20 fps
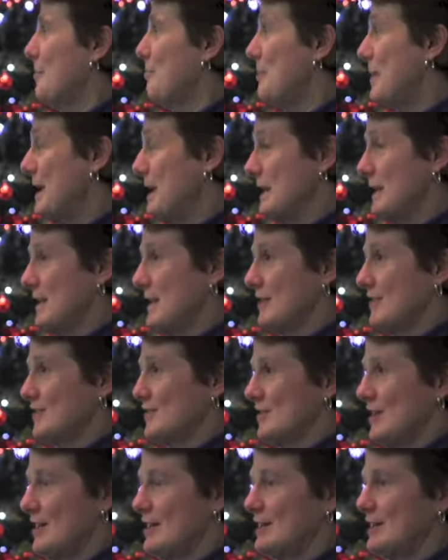
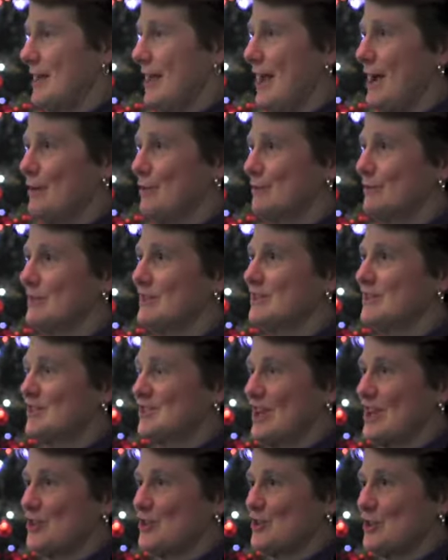meetings and countless
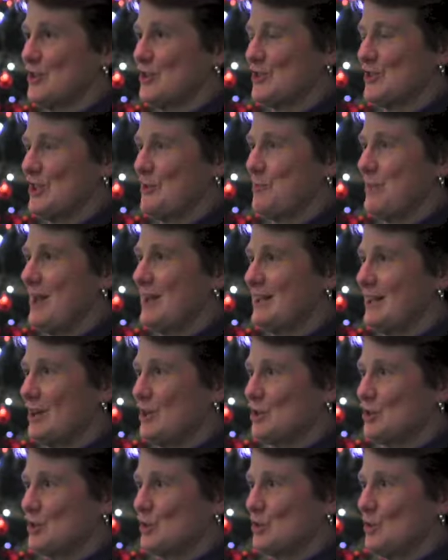sessions and
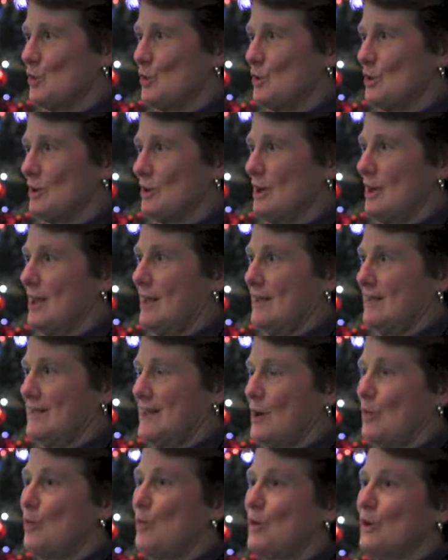making sure
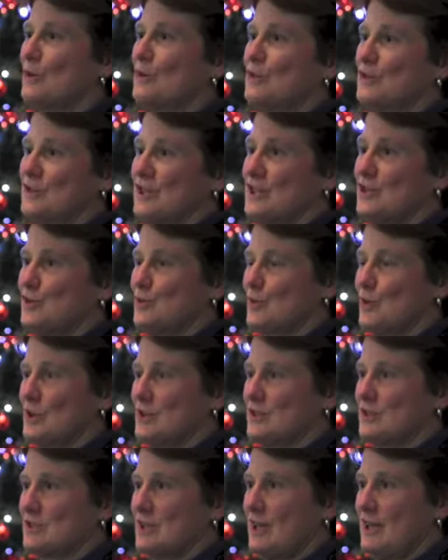that workers'
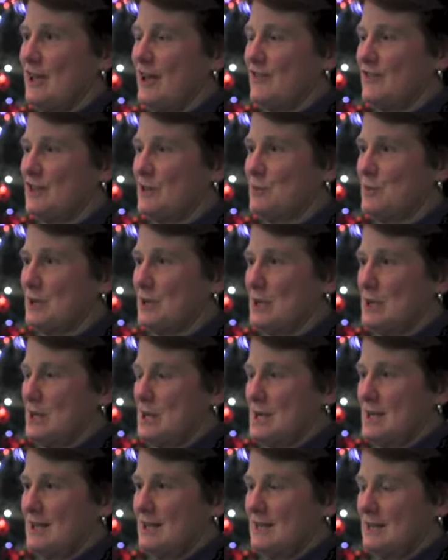interests have to be
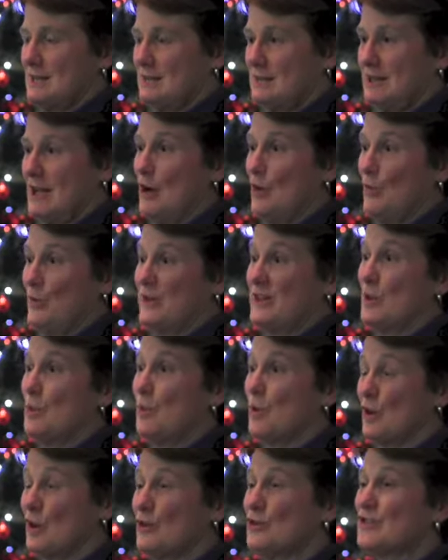dealt with, and
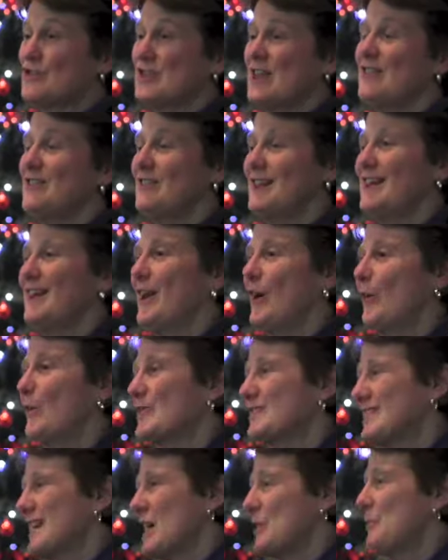worker safety and health
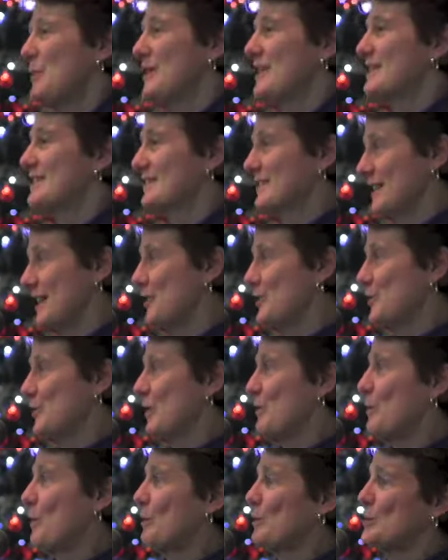has got to be the
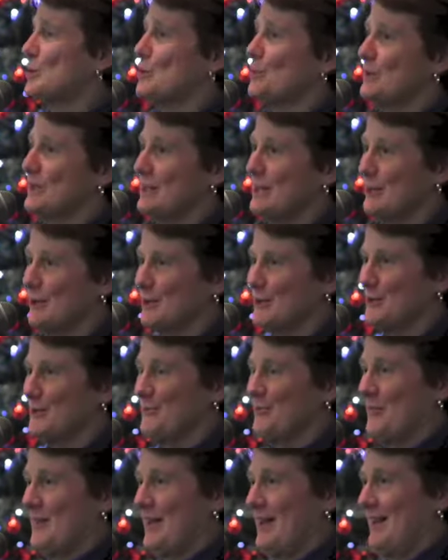center of what we're doing here.
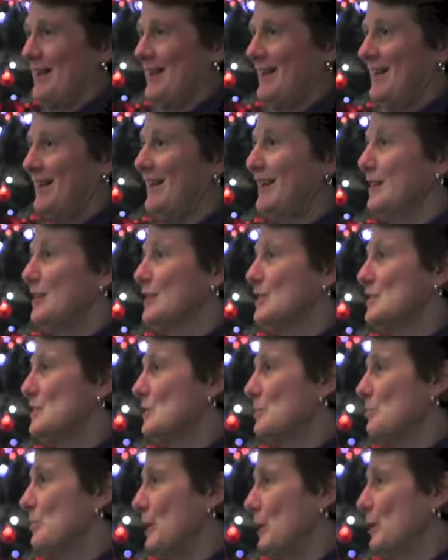It
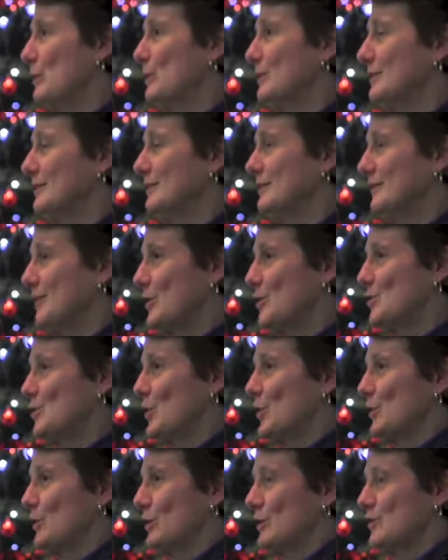is Bill
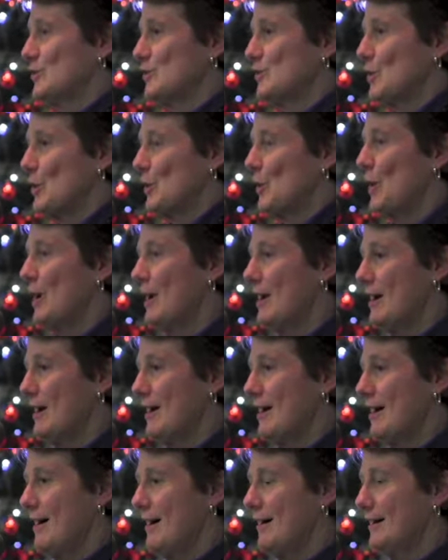Kojola. So
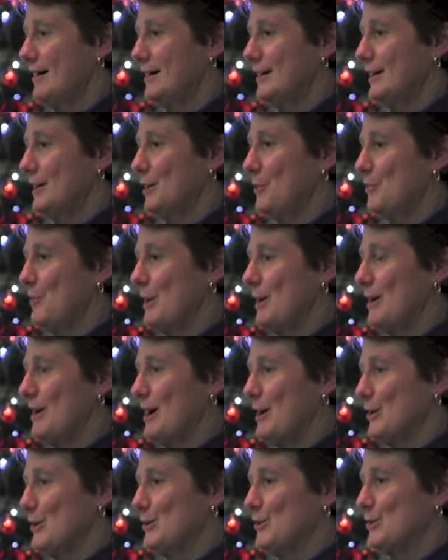I am
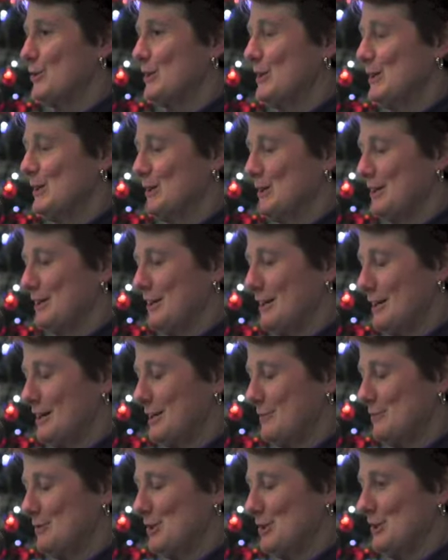honored
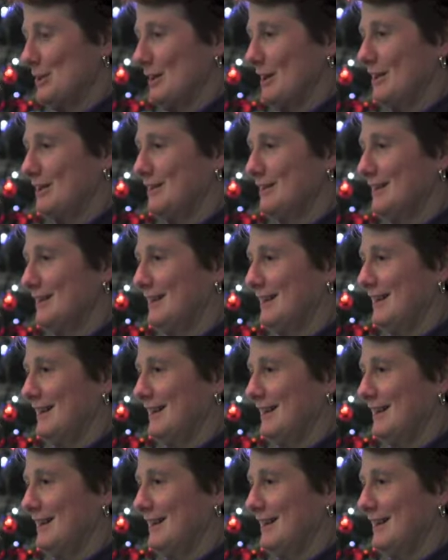tonight